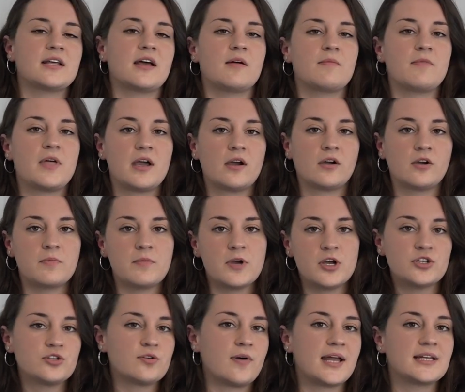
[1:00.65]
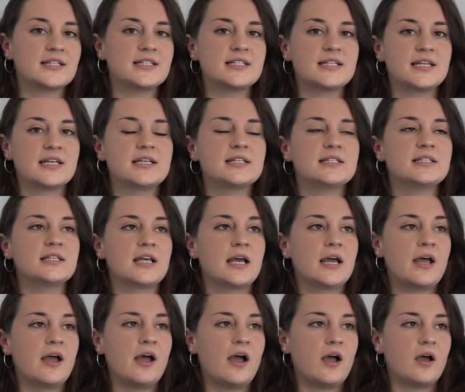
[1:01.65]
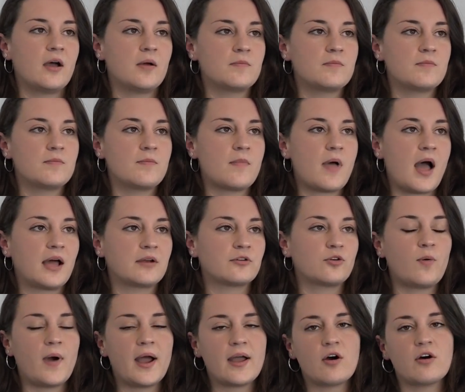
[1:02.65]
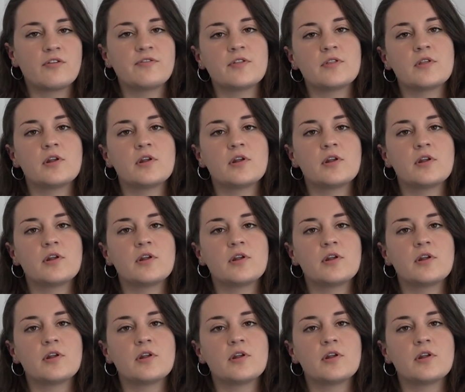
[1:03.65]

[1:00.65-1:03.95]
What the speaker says: and they are commercial entities, and quite often the